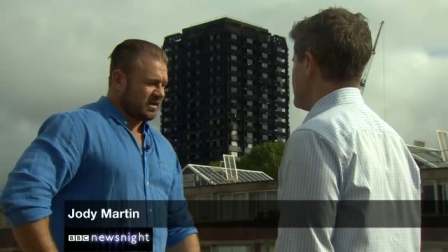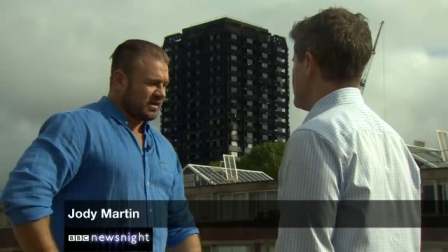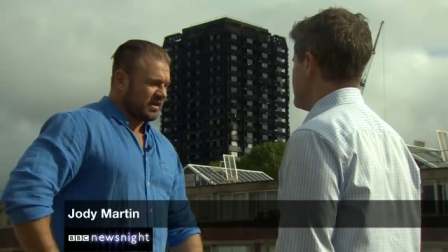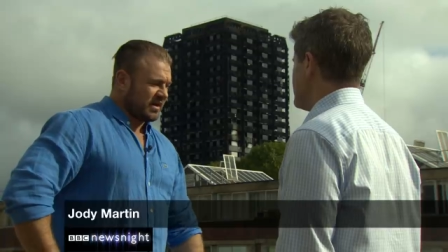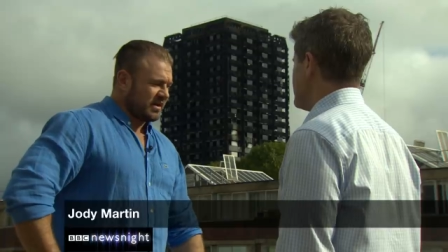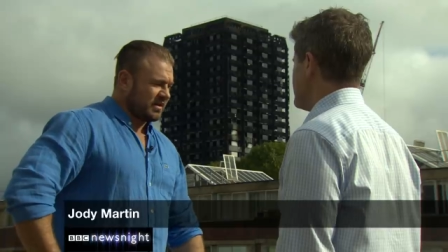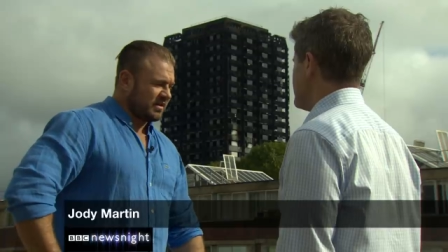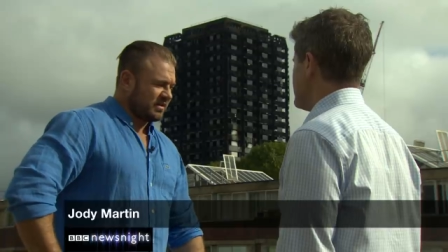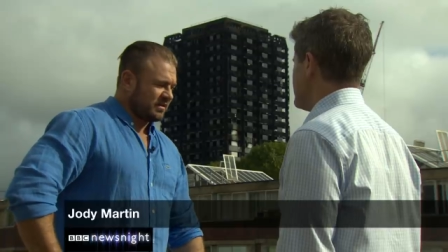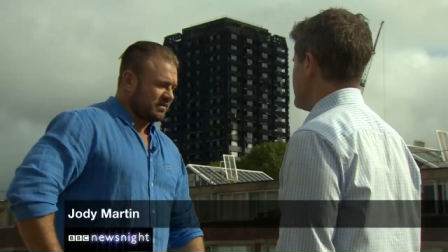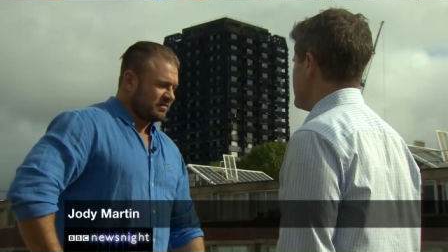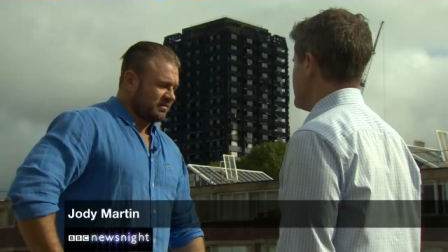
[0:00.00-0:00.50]
a
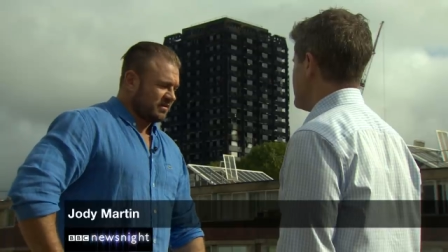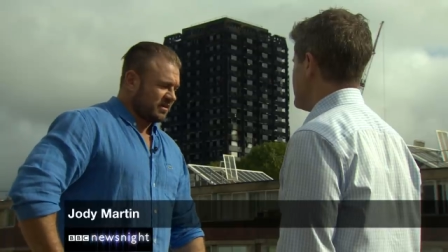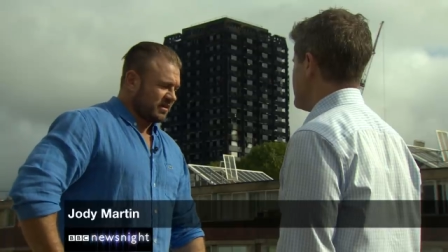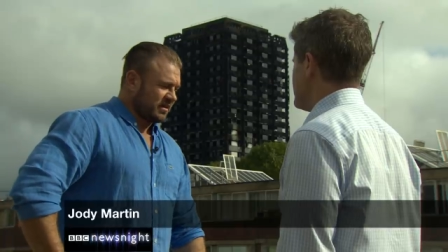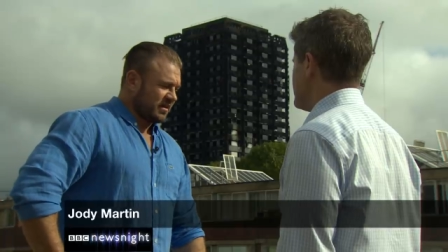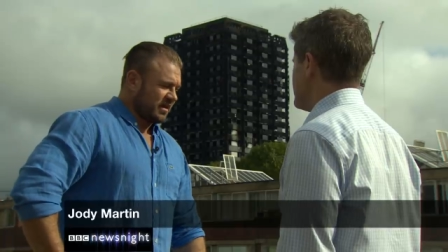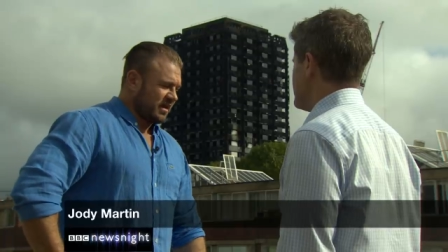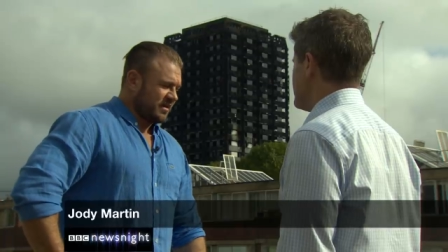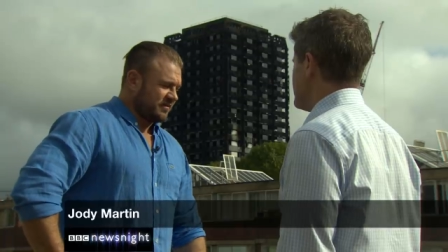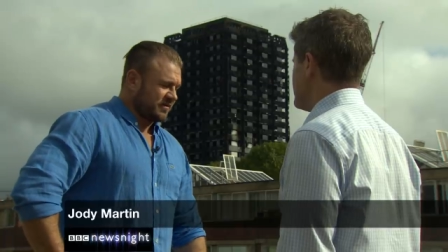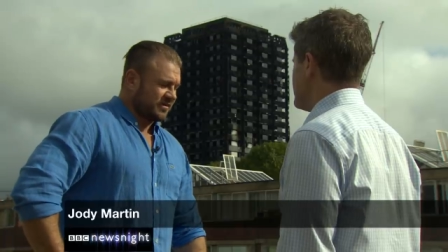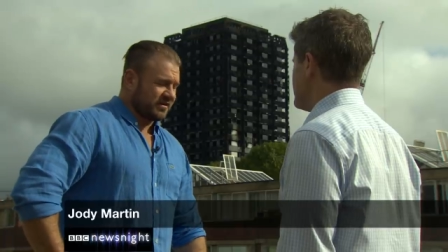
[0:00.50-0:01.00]
lady like
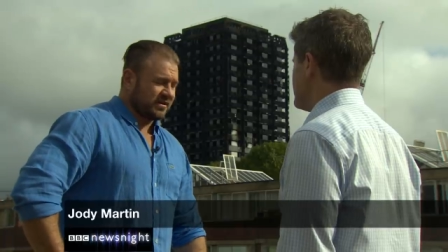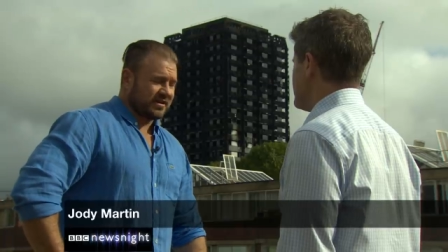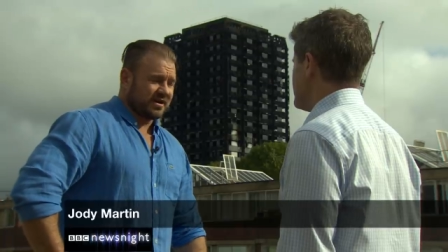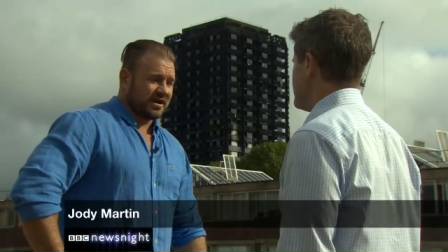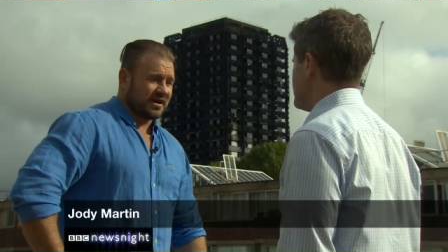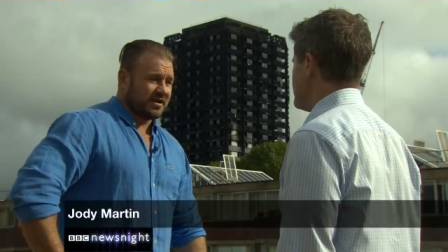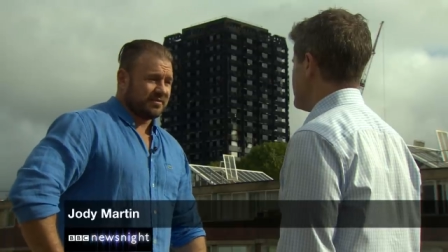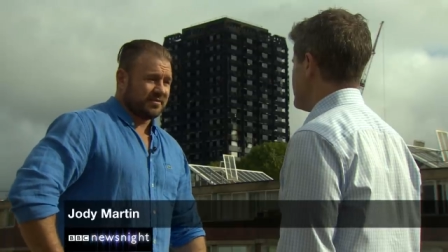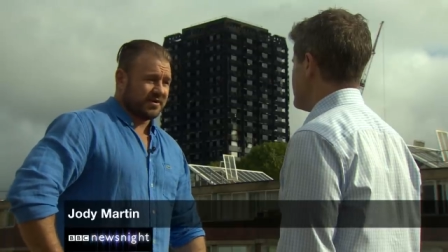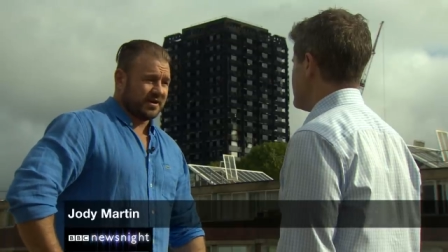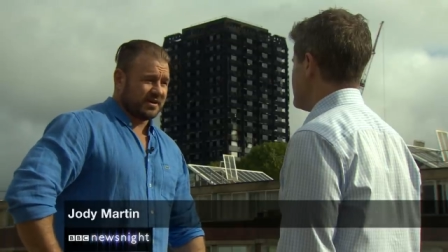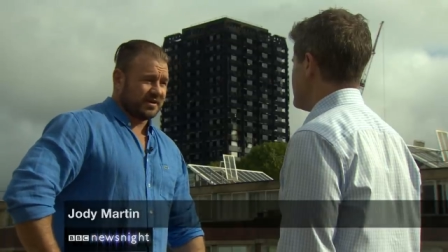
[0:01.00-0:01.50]
African
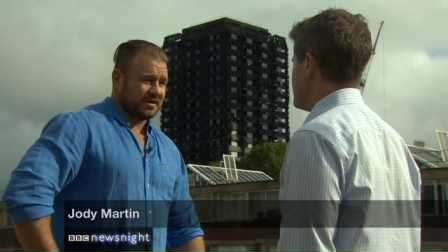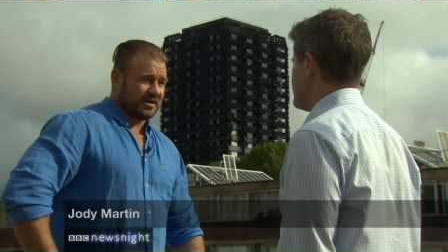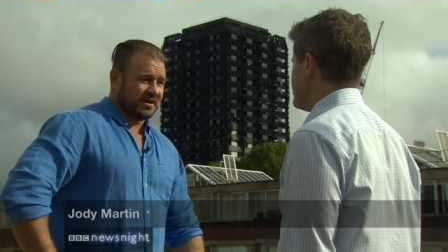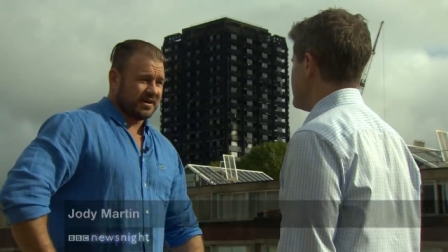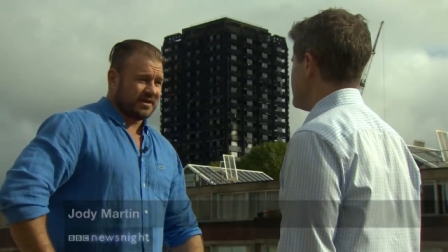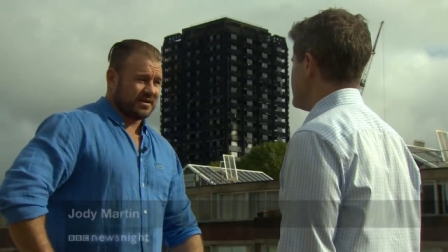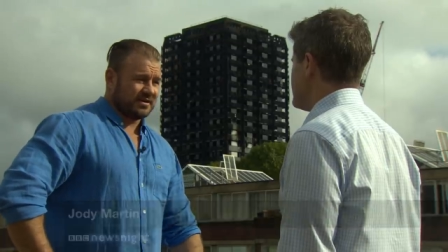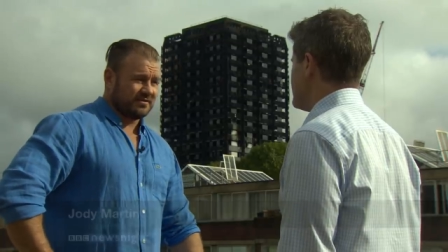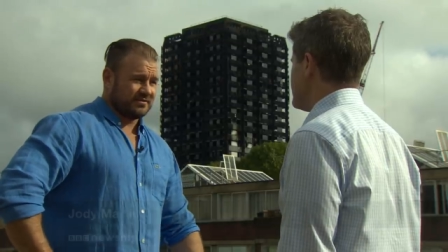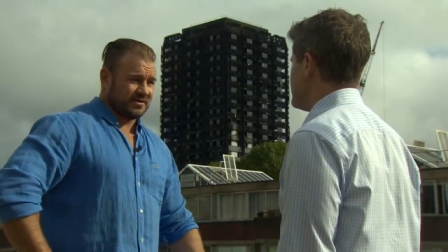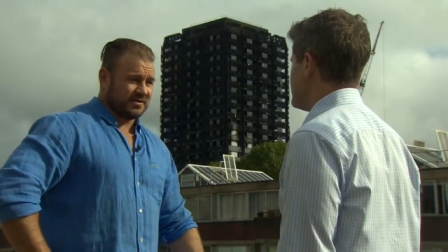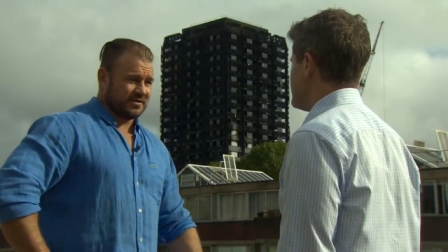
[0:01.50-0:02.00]
Caribbean
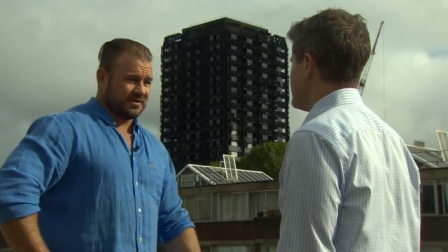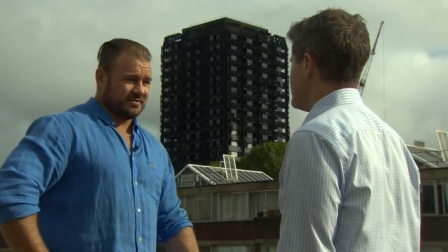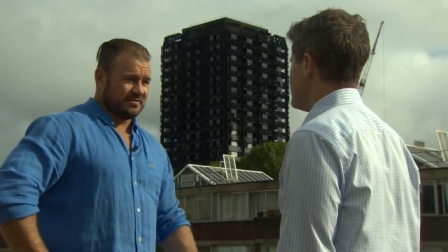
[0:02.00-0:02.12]
lady with